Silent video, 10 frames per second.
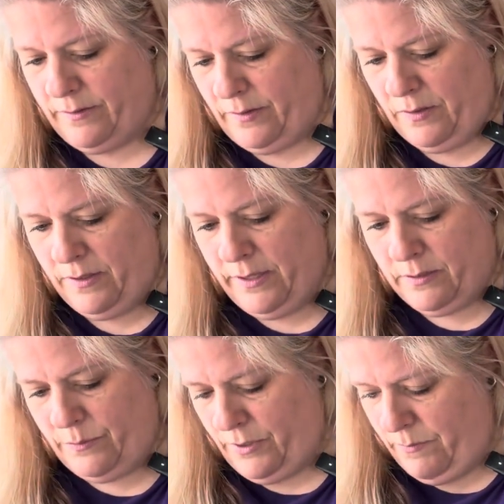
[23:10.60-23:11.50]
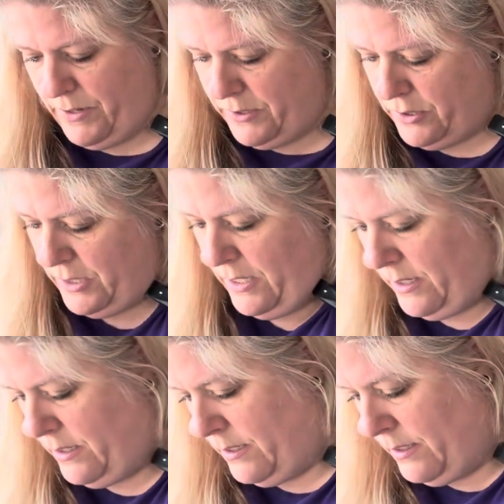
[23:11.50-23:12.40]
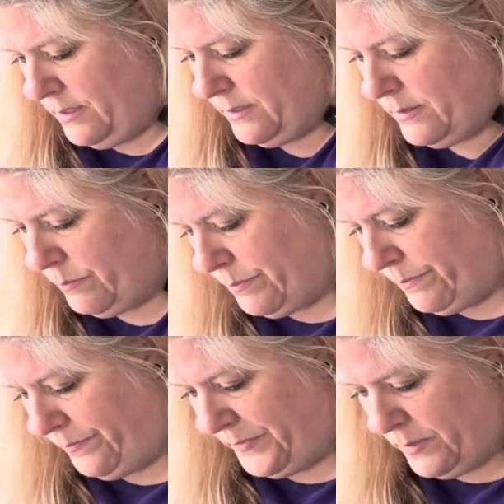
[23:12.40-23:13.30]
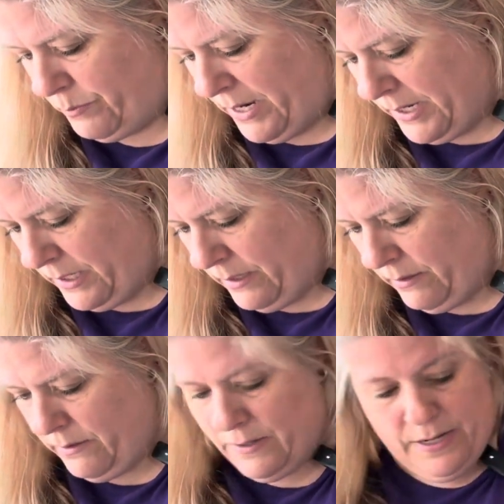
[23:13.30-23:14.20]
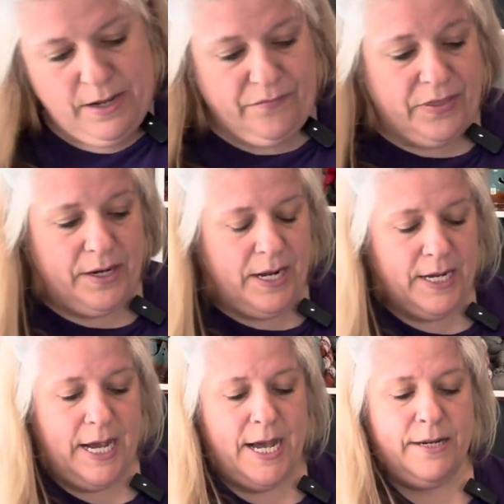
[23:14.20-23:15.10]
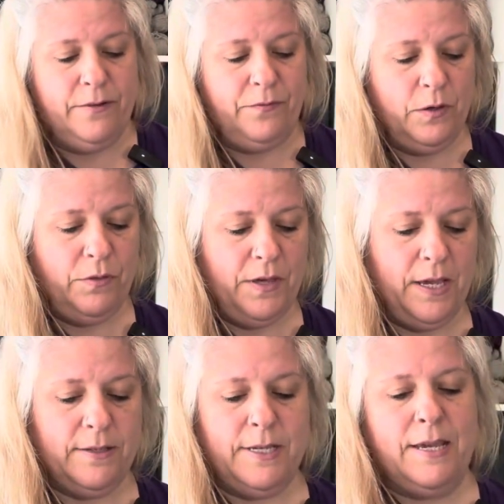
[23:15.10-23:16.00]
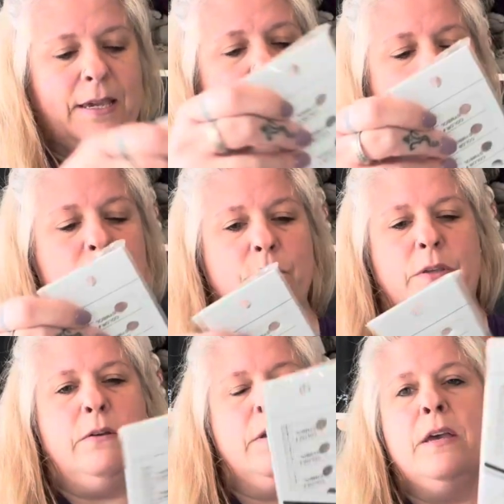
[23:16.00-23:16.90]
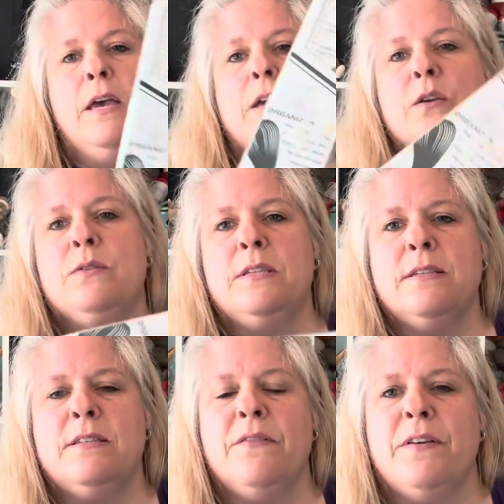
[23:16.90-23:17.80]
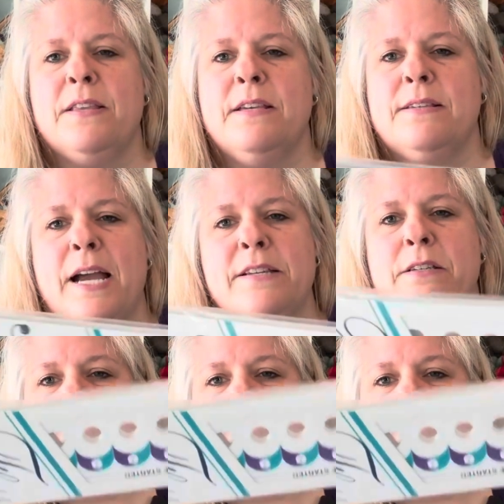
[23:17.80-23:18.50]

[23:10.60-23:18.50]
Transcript: I think that's pretty much it in this spot here. Then I got a few things like, you see stuff like this, I just